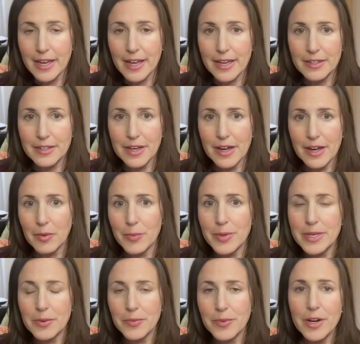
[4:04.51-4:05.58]
And
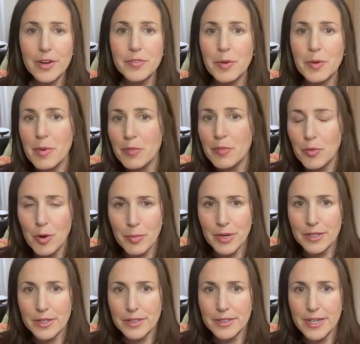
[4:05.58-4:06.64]
we heard from a
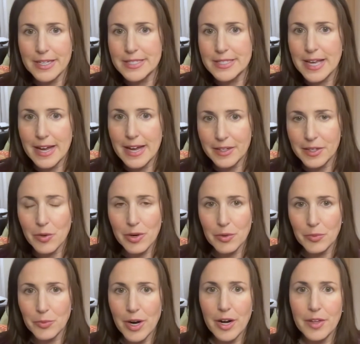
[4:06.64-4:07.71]
former exec,
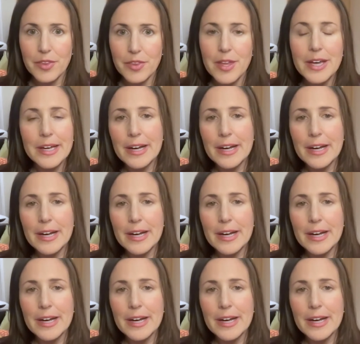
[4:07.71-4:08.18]
Yoel Roth,